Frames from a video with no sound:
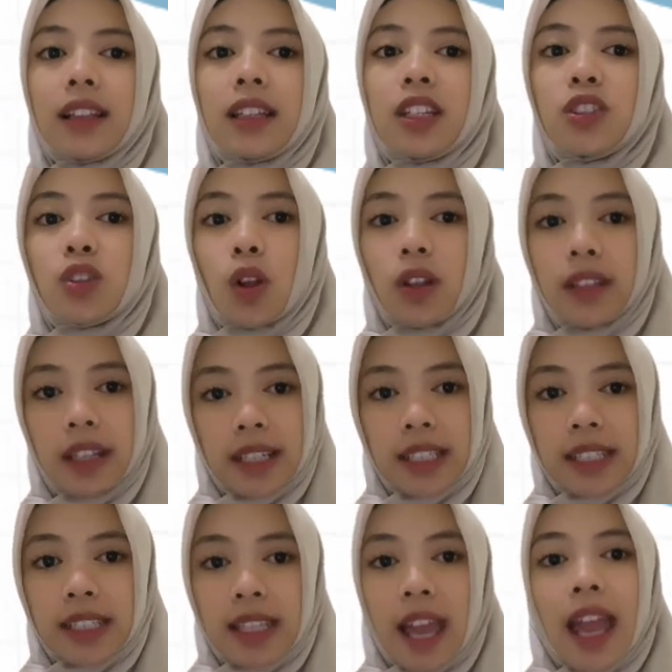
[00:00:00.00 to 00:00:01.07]

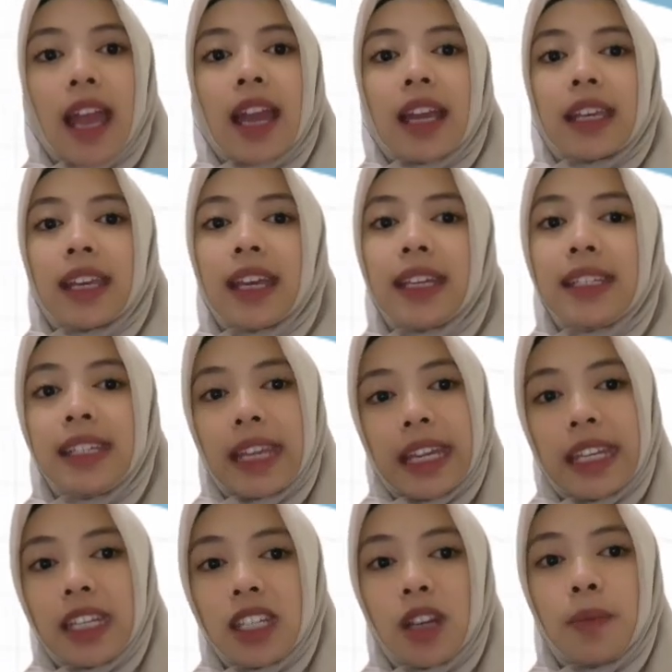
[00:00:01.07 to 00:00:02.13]
disorders,
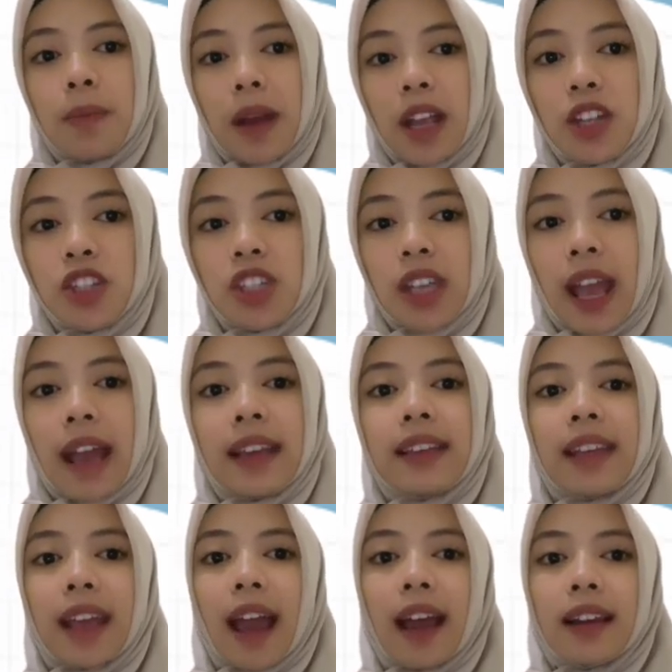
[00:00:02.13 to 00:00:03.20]
kidney damage, and
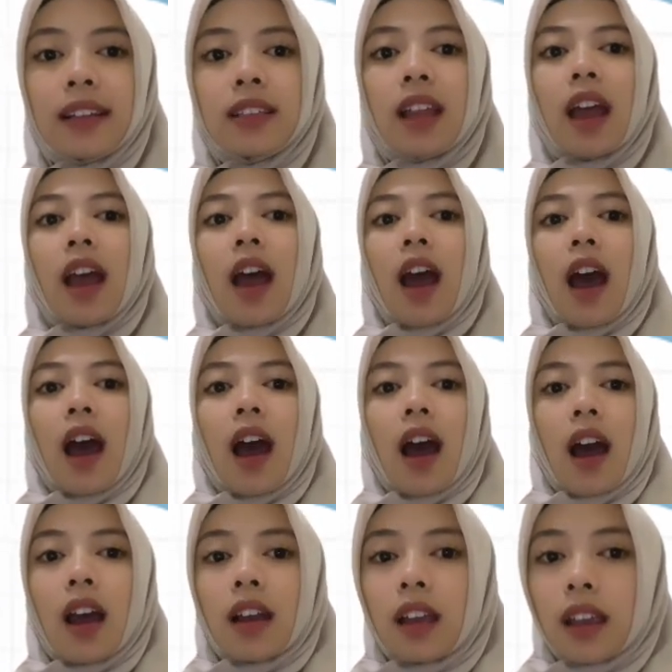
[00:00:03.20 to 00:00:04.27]
can
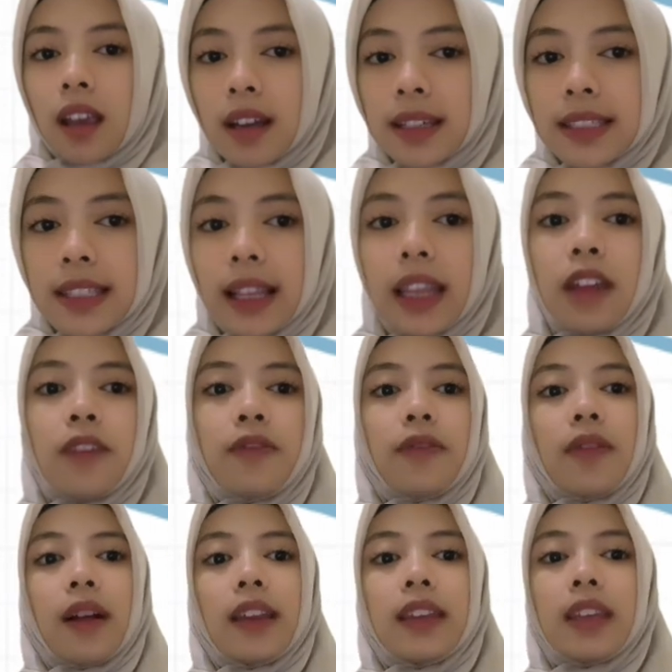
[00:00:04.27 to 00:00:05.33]
cause liver
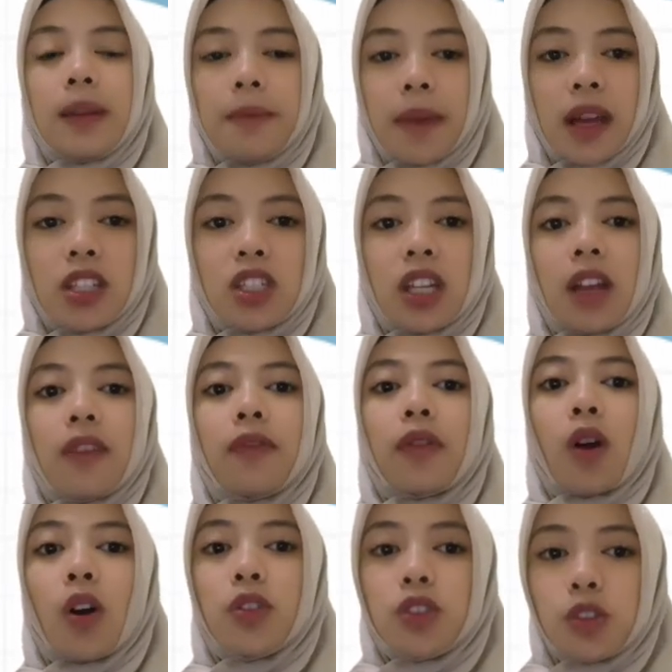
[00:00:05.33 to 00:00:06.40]
damage if
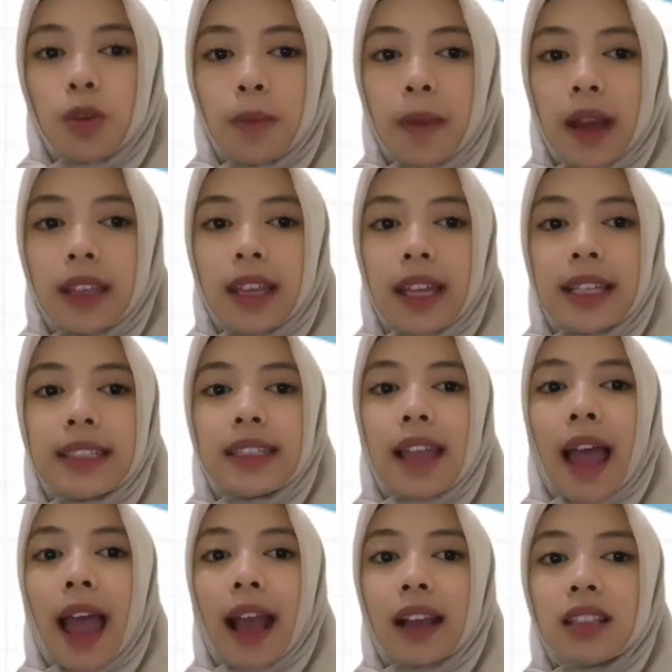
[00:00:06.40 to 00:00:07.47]
consumed in
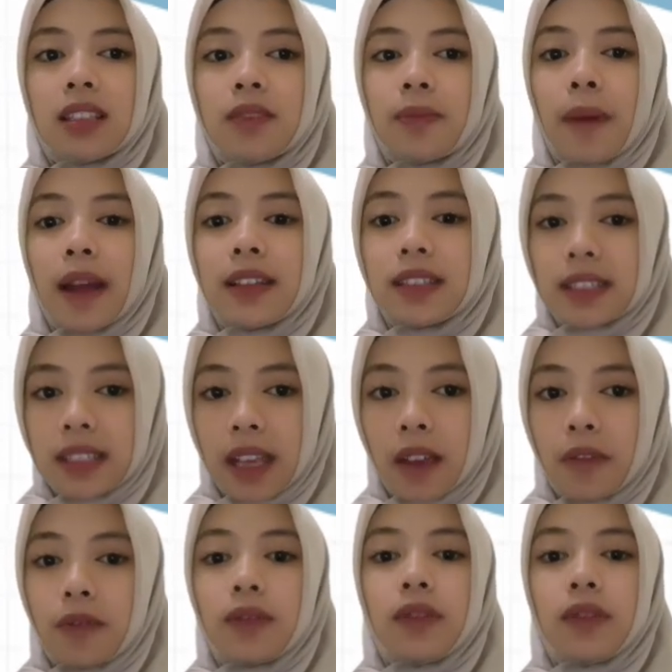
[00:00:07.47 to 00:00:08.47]
expensive